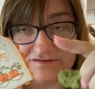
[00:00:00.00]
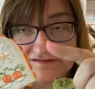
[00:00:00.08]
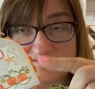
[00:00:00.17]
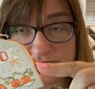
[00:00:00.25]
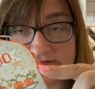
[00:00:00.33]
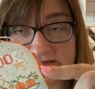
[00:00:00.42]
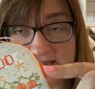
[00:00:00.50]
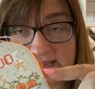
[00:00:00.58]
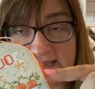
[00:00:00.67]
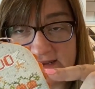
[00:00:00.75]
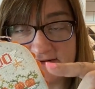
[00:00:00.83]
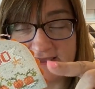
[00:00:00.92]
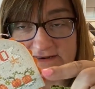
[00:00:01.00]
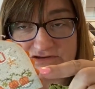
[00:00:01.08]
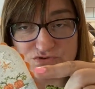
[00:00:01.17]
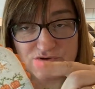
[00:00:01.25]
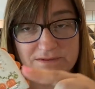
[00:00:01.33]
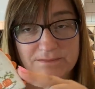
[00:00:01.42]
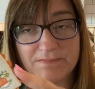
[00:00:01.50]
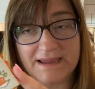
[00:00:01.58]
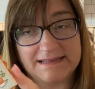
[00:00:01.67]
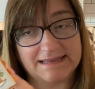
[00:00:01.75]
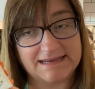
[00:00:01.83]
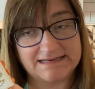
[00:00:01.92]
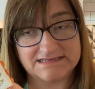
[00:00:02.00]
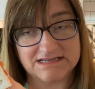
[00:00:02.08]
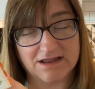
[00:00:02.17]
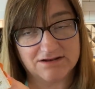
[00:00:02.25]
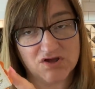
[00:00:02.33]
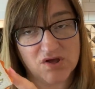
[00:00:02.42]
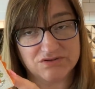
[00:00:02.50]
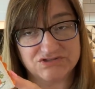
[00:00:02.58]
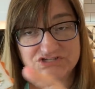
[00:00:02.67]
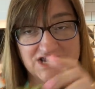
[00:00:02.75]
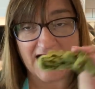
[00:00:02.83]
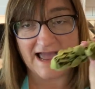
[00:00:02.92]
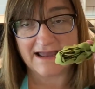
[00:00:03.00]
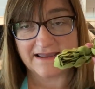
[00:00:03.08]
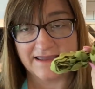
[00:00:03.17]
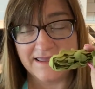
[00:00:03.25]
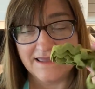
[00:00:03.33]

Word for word: This was a hand-dyed trim by Lady Dot called Jack,